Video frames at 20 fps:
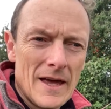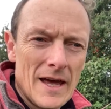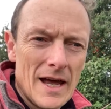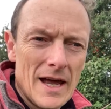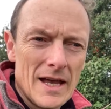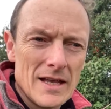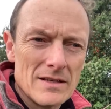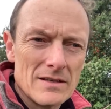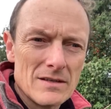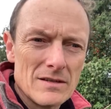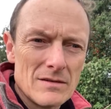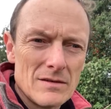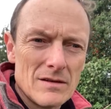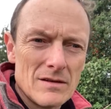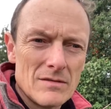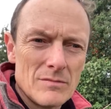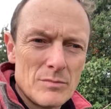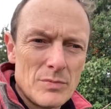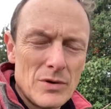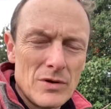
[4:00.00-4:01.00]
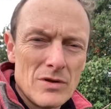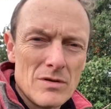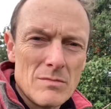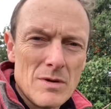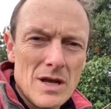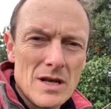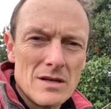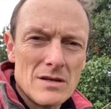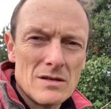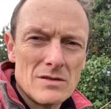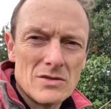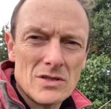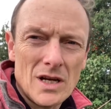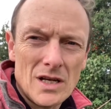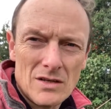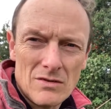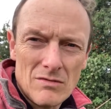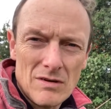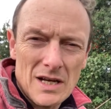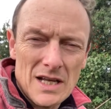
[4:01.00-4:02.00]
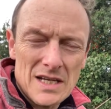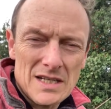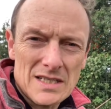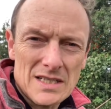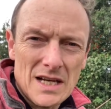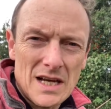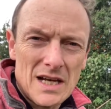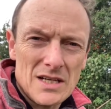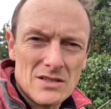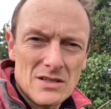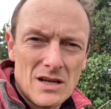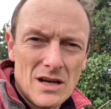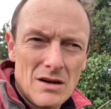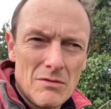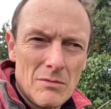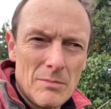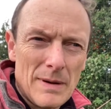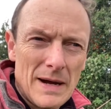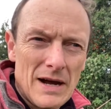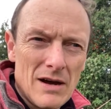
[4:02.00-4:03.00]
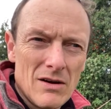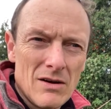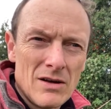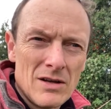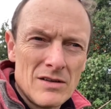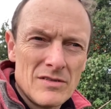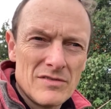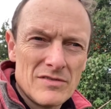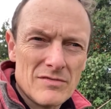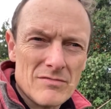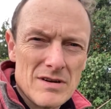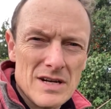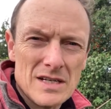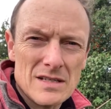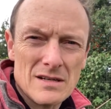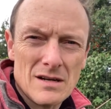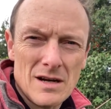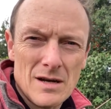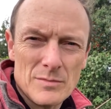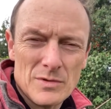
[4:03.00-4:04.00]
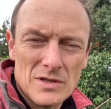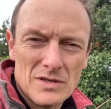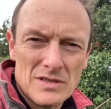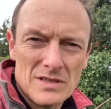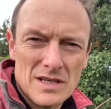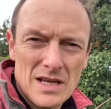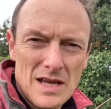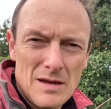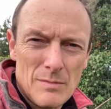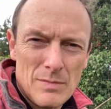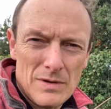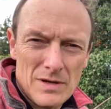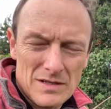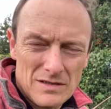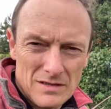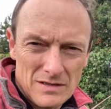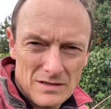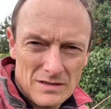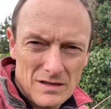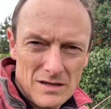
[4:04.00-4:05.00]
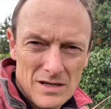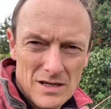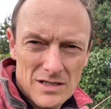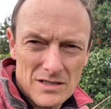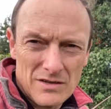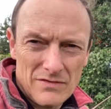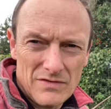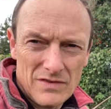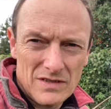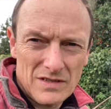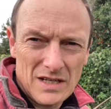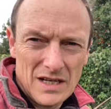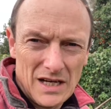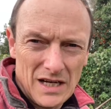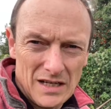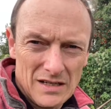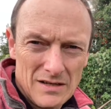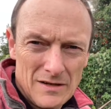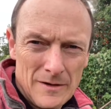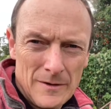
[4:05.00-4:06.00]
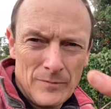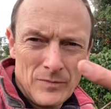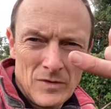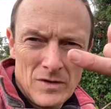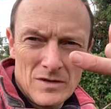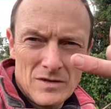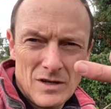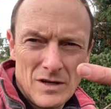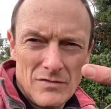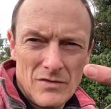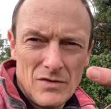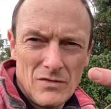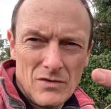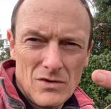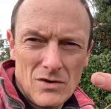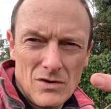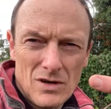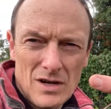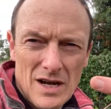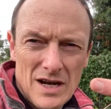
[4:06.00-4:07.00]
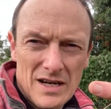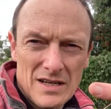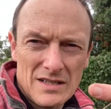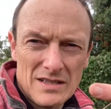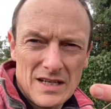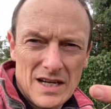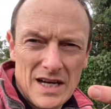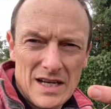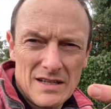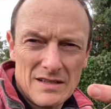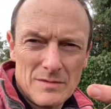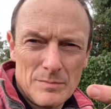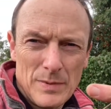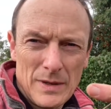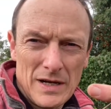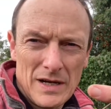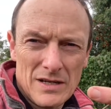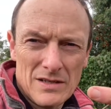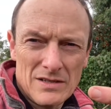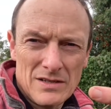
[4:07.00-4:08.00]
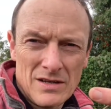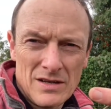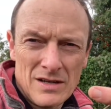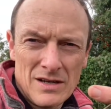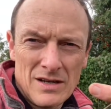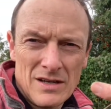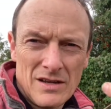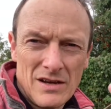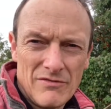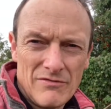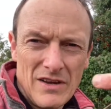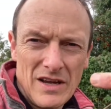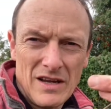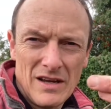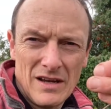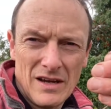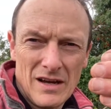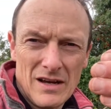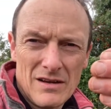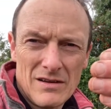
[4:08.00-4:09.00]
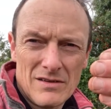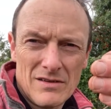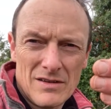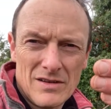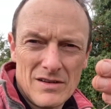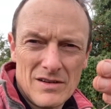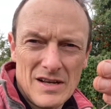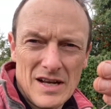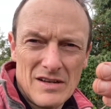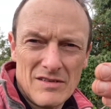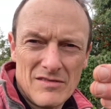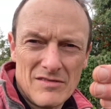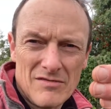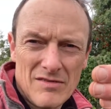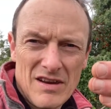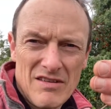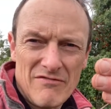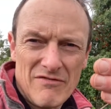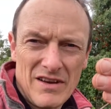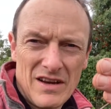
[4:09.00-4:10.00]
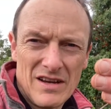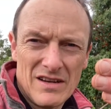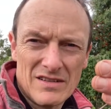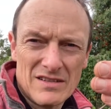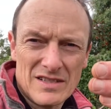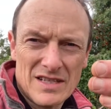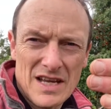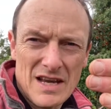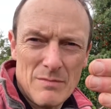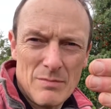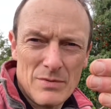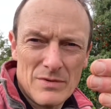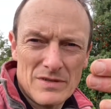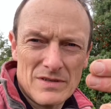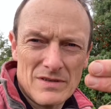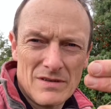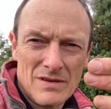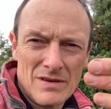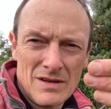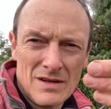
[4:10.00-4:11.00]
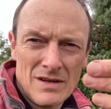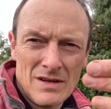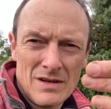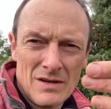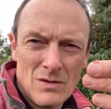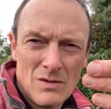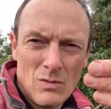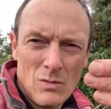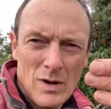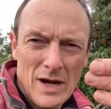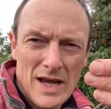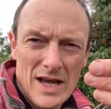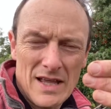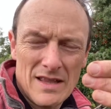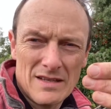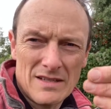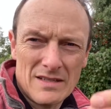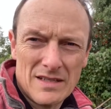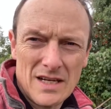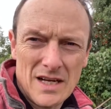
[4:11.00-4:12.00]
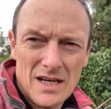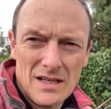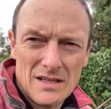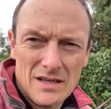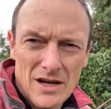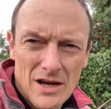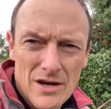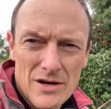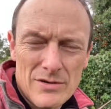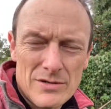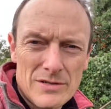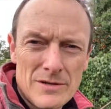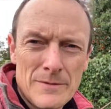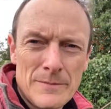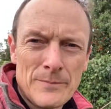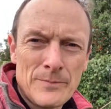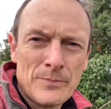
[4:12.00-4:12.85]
and put them in. Generally, seeds go about 3 times as deep as the size of the seed. So if you've got like a seed as big as a finger, then 3 fingers deep is where the seed goes.